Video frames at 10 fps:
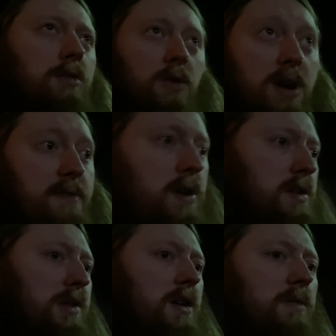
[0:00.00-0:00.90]
whatever.
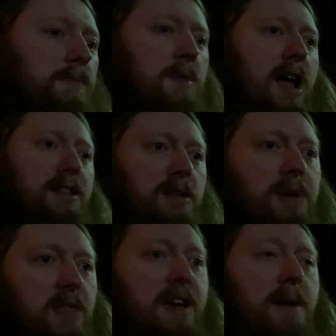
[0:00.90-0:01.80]
So I had a little
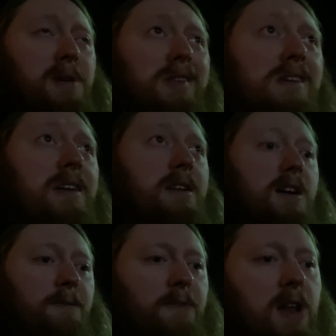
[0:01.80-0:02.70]
bit of that, but it's not
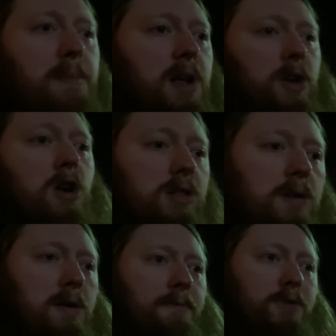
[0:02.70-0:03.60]
enough. And I'm going to cook
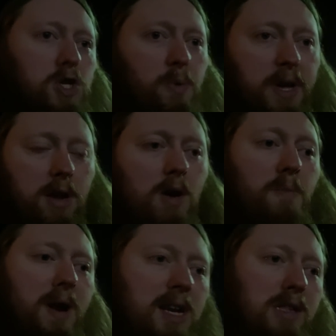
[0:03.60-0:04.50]
the fish when we get home,
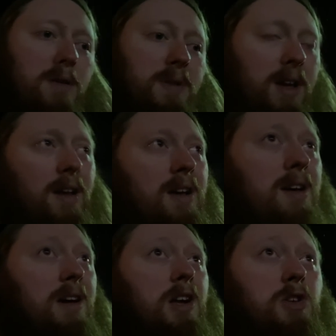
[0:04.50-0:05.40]
but I need something
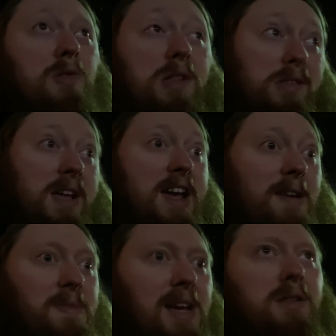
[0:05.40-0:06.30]
to
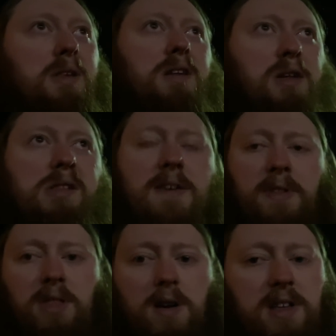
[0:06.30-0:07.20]
sustain me because it's like
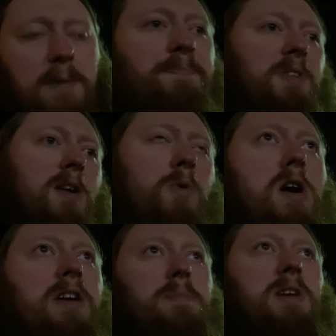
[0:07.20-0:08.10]
seven thirty and we're
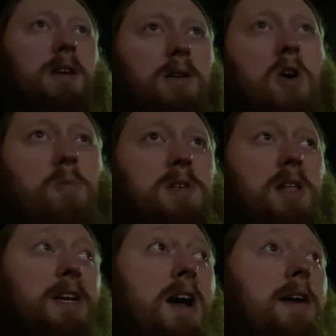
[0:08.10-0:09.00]
not going to be home till
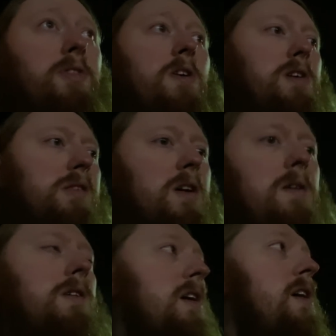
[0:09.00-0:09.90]
like nine thirty.
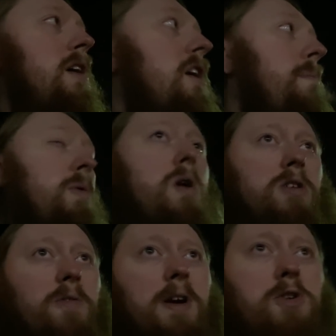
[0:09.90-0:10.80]
So I'm gonna
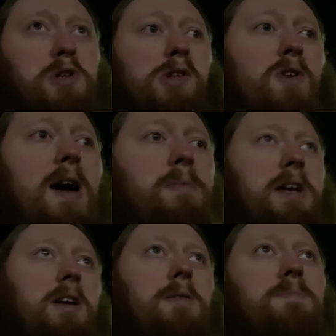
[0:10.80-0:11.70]
walk over here, just grab
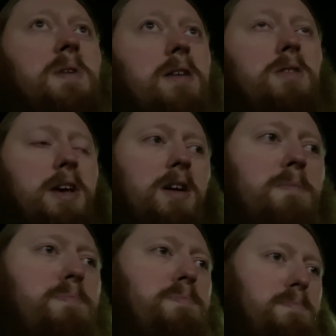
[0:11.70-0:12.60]
like a, I don't know, like a
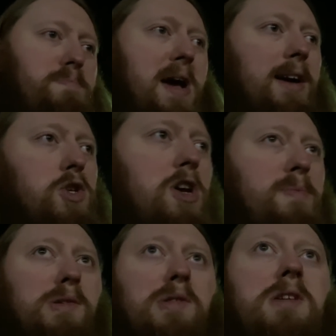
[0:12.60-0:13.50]
bag of
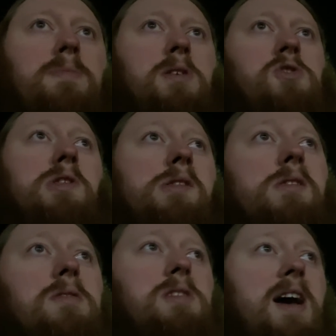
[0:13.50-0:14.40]
chips or something just
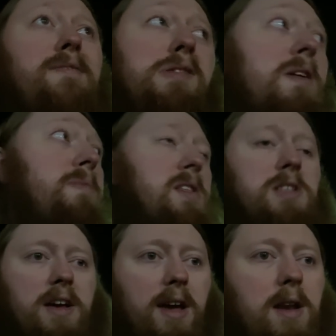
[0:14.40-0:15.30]
to have something
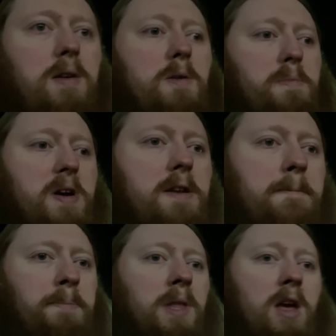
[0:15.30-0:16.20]
till I get home. But
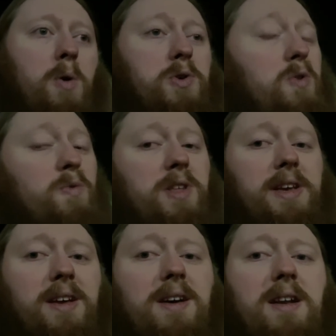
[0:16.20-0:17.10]
we're doing
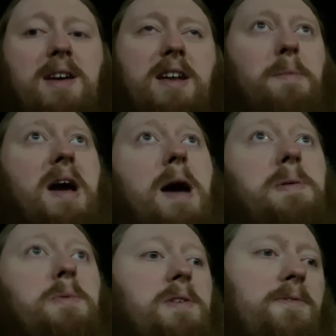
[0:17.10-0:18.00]
really good and I'm
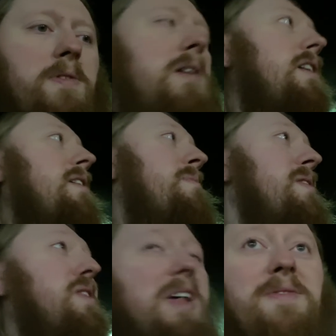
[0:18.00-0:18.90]
happy. We've
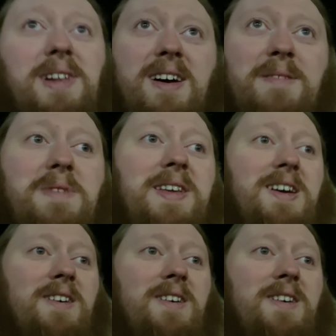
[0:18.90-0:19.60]
been saving a lot of money